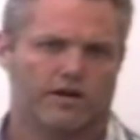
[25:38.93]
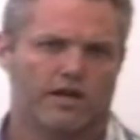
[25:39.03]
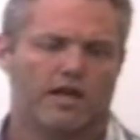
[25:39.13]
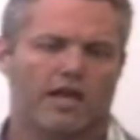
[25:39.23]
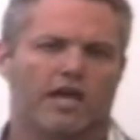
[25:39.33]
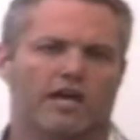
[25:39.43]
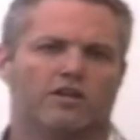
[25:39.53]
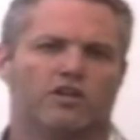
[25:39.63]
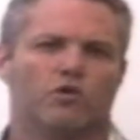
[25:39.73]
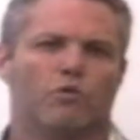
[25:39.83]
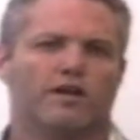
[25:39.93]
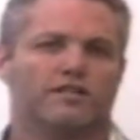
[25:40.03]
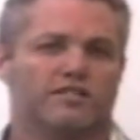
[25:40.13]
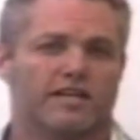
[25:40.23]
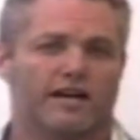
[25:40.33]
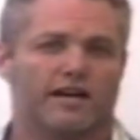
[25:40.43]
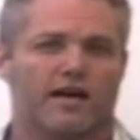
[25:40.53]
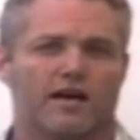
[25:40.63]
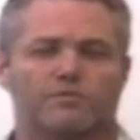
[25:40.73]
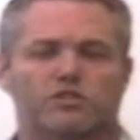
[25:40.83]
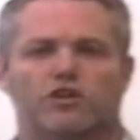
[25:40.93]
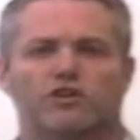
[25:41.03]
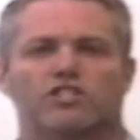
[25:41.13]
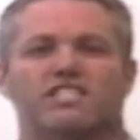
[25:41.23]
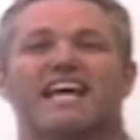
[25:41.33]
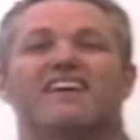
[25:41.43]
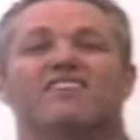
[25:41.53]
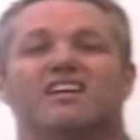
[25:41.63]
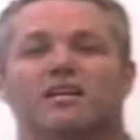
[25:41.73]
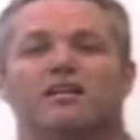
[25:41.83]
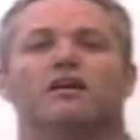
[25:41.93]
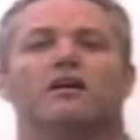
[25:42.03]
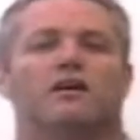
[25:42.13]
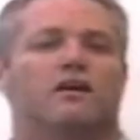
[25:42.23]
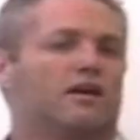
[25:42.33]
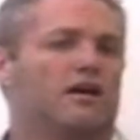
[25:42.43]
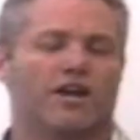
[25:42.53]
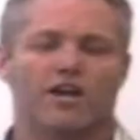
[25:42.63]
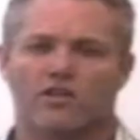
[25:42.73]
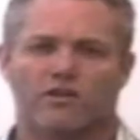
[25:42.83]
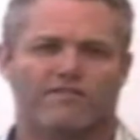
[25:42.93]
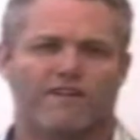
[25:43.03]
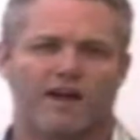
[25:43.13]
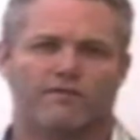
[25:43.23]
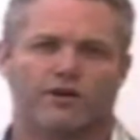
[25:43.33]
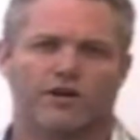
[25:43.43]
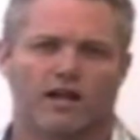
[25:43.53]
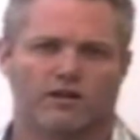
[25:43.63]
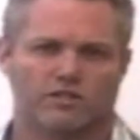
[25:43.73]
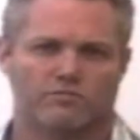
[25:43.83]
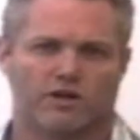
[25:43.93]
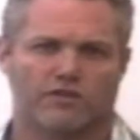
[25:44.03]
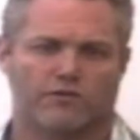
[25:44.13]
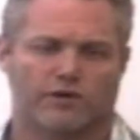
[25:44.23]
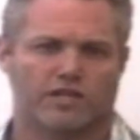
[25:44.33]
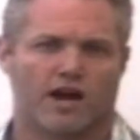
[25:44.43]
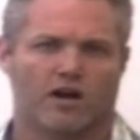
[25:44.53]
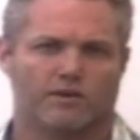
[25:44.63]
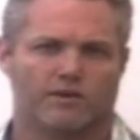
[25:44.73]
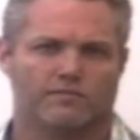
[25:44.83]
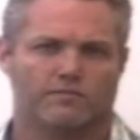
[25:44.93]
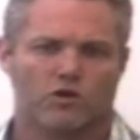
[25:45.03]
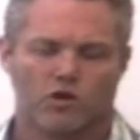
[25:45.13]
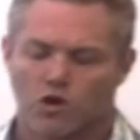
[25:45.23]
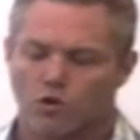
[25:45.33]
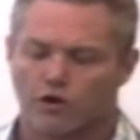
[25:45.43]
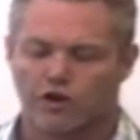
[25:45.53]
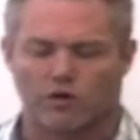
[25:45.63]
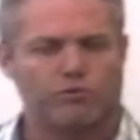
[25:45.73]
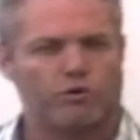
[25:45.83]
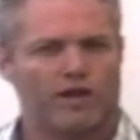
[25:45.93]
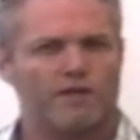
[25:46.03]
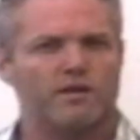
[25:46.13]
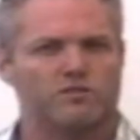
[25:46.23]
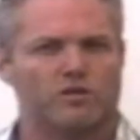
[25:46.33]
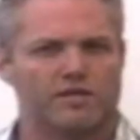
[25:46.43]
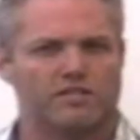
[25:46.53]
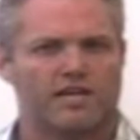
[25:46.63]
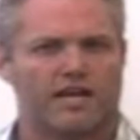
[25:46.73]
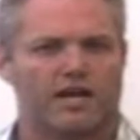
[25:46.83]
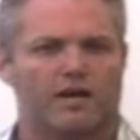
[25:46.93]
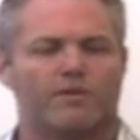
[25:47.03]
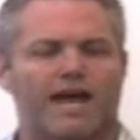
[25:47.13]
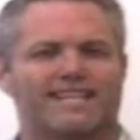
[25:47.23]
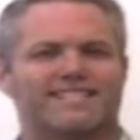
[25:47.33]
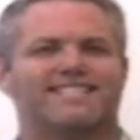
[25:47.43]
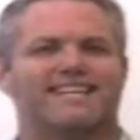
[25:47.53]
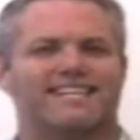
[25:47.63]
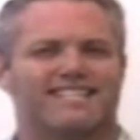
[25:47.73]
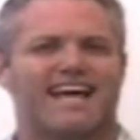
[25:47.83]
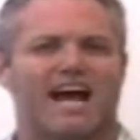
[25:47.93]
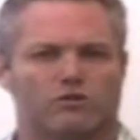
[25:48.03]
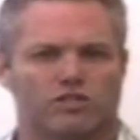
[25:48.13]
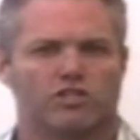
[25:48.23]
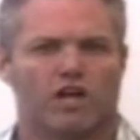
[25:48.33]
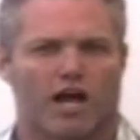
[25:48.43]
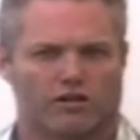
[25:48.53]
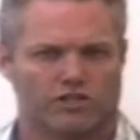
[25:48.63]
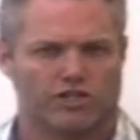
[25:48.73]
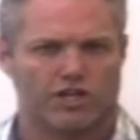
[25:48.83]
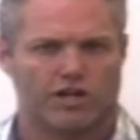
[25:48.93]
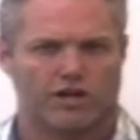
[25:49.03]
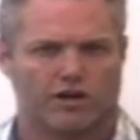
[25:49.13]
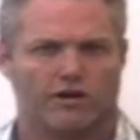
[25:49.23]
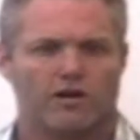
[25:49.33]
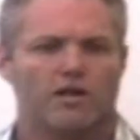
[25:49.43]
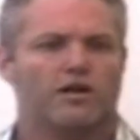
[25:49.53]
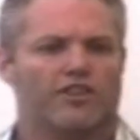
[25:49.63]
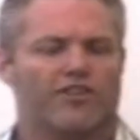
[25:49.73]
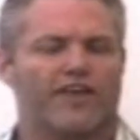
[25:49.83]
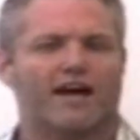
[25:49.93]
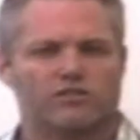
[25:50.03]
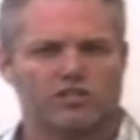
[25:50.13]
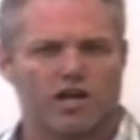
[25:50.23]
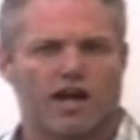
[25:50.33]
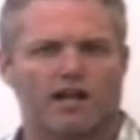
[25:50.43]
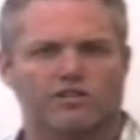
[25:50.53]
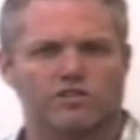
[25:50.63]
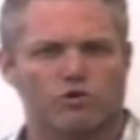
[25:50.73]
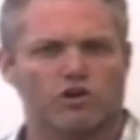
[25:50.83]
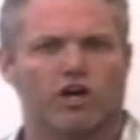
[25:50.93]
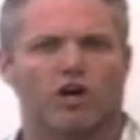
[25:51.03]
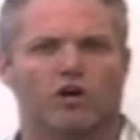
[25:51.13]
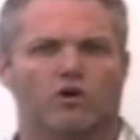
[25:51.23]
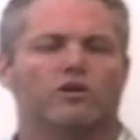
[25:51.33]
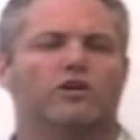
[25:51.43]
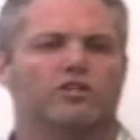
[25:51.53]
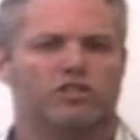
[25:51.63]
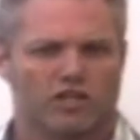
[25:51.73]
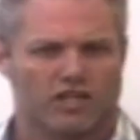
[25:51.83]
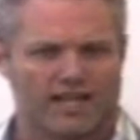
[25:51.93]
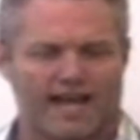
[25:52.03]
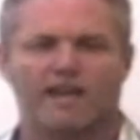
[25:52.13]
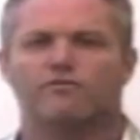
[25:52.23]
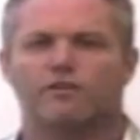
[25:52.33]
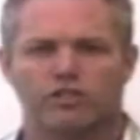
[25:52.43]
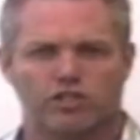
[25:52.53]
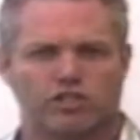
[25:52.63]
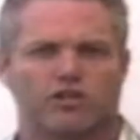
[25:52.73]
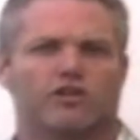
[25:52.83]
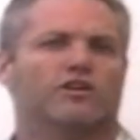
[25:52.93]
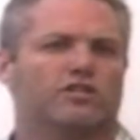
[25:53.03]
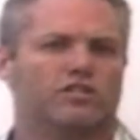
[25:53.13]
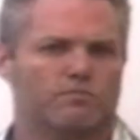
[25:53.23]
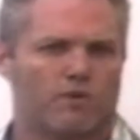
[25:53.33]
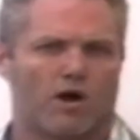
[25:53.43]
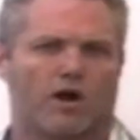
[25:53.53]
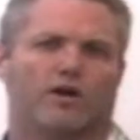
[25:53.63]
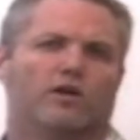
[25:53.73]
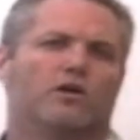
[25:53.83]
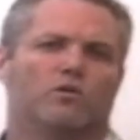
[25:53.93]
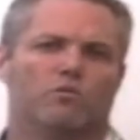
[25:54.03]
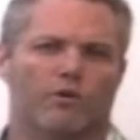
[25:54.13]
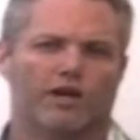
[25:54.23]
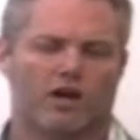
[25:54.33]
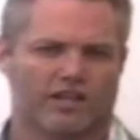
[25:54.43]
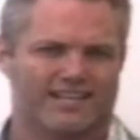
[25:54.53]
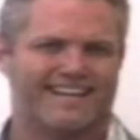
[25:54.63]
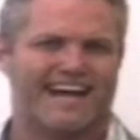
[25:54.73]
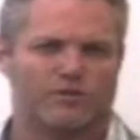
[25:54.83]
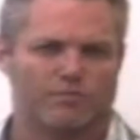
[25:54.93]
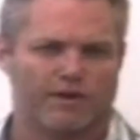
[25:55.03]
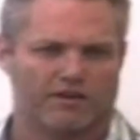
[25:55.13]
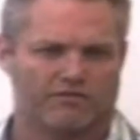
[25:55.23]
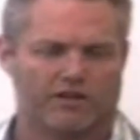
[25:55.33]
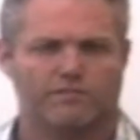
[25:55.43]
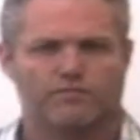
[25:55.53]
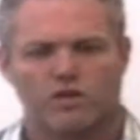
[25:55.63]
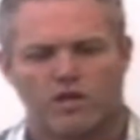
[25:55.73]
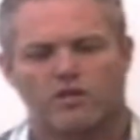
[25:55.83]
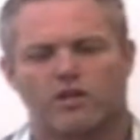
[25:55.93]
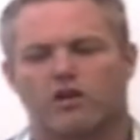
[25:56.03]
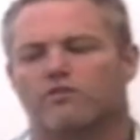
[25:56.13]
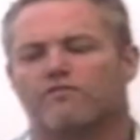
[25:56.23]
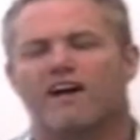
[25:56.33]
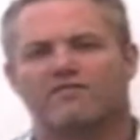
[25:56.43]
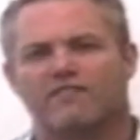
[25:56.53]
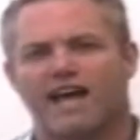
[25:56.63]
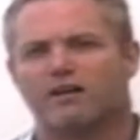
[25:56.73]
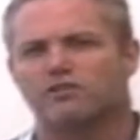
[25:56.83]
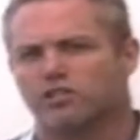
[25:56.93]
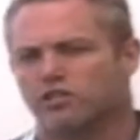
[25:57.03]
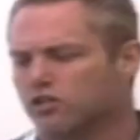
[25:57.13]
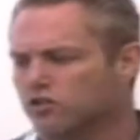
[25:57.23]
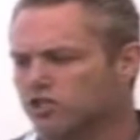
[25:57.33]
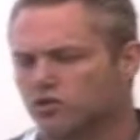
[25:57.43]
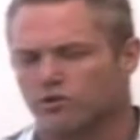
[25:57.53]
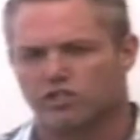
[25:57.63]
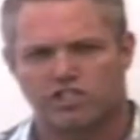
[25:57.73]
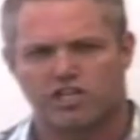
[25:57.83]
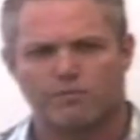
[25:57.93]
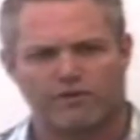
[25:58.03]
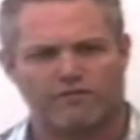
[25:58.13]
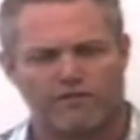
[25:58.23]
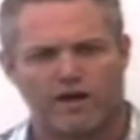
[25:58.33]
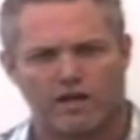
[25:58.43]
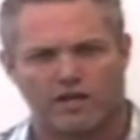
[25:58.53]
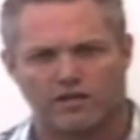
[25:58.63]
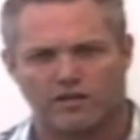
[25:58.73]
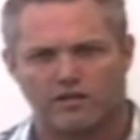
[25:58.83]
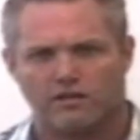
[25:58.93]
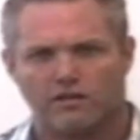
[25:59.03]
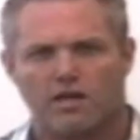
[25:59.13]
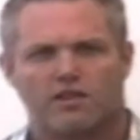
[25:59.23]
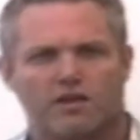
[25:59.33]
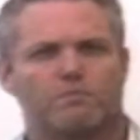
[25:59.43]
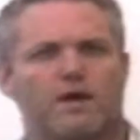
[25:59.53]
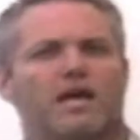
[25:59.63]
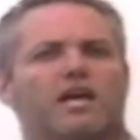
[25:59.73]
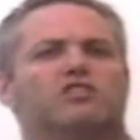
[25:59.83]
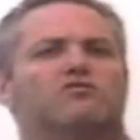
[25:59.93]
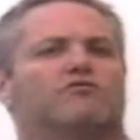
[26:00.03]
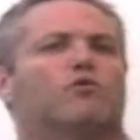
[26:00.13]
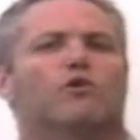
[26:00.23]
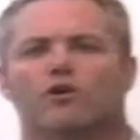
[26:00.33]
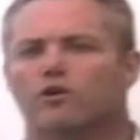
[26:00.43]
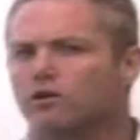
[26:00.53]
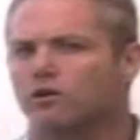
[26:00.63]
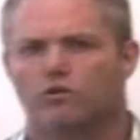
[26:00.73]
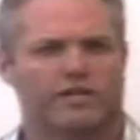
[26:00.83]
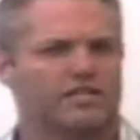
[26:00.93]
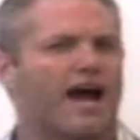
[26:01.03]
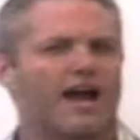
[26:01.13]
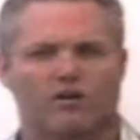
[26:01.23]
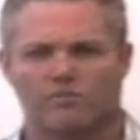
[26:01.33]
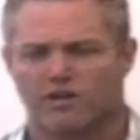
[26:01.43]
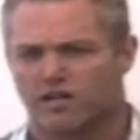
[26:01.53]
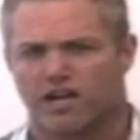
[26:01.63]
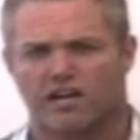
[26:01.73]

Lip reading: and you want to set it up so you're saving another $500 a month for retirement. Well, your premiums will be set up at $6,000 a year. $1,000 will go to the life insurance part, what we call the death benefit. The other $5,000 goes into a separate fund that pays for retirement, kind of like a